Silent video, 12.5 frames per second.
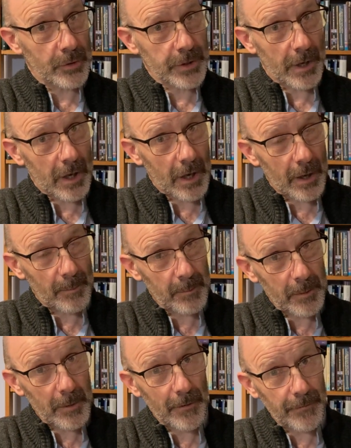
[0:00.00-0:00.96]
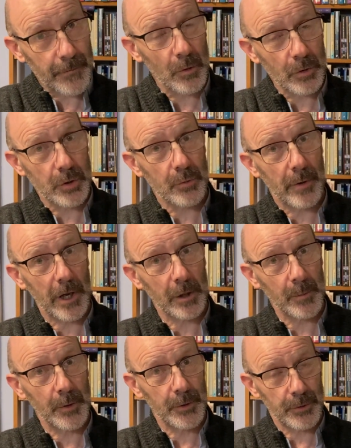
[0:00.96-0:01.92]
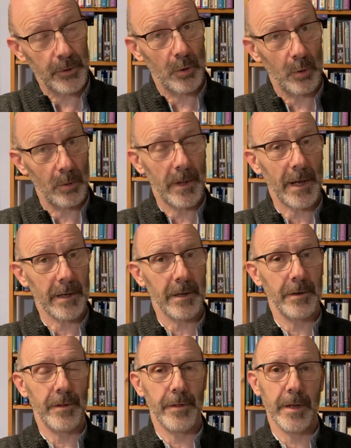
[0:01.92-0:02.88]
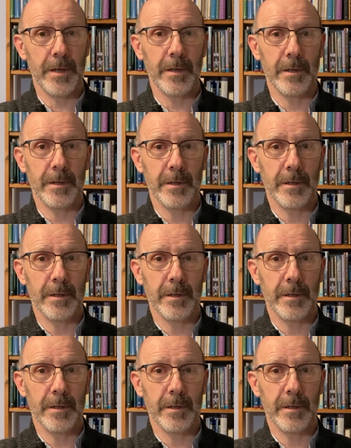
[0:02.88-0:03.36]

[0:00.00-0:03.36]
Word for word: there's a, maybe a future element to it, all that kind of thing.